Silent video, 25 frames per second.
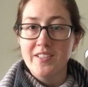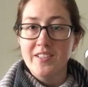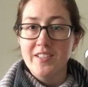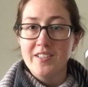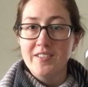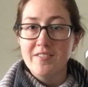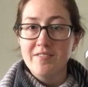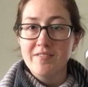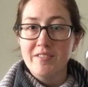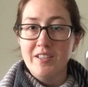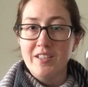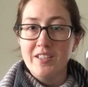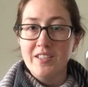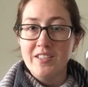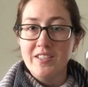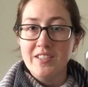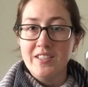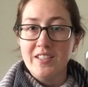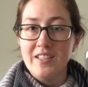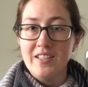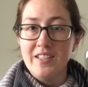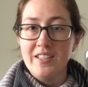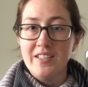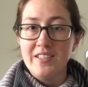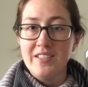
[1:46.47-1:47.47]
fun
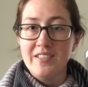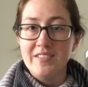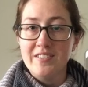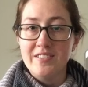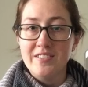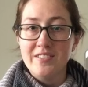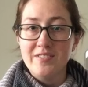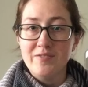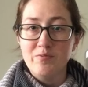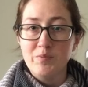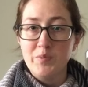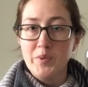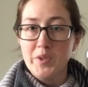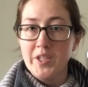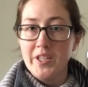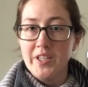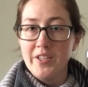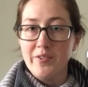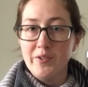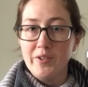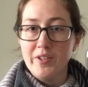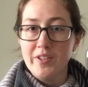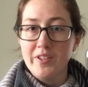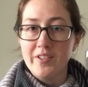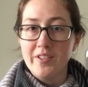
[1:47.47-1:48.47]
and play
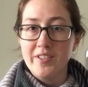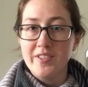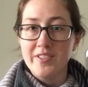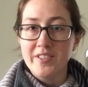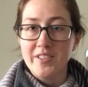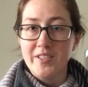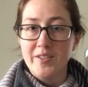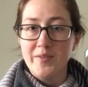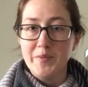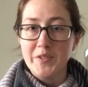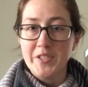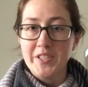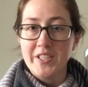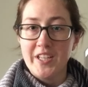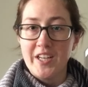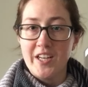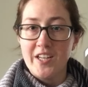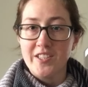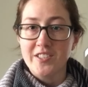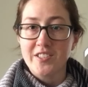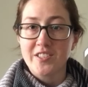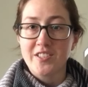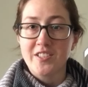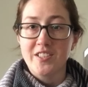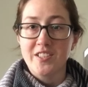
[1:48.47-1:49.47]
with some
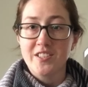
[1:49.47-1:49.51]
stash.